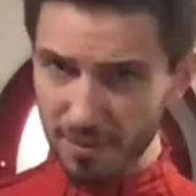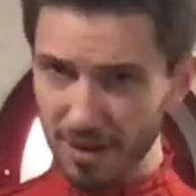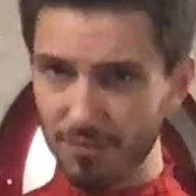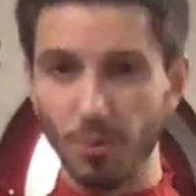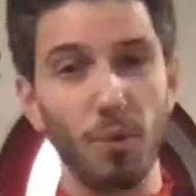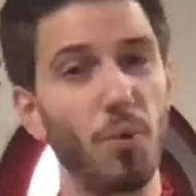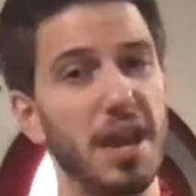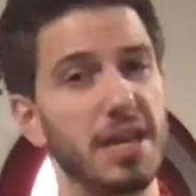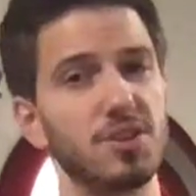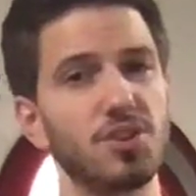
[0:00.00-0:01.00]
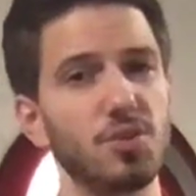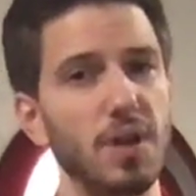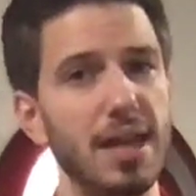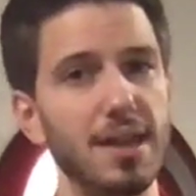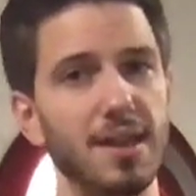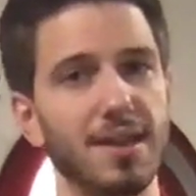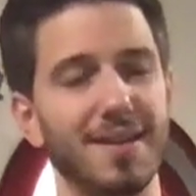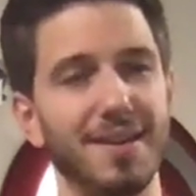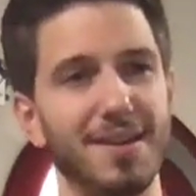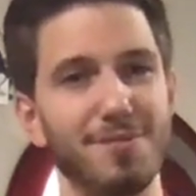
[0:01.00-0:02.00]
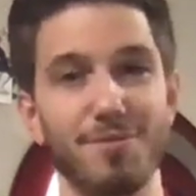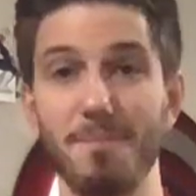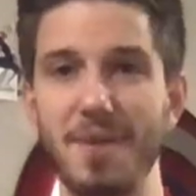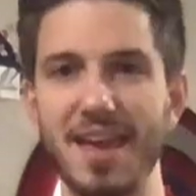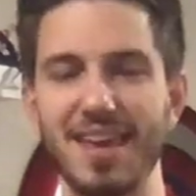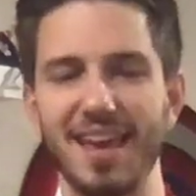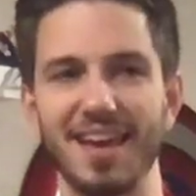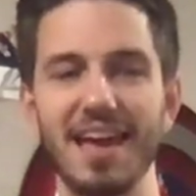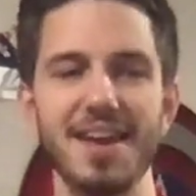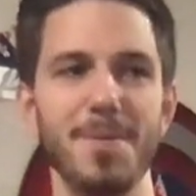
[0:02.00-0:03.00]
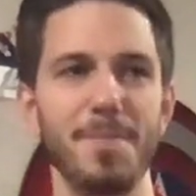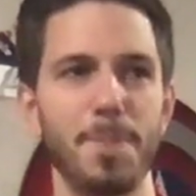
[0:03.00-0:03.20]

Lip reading: bit of what went into it for making it.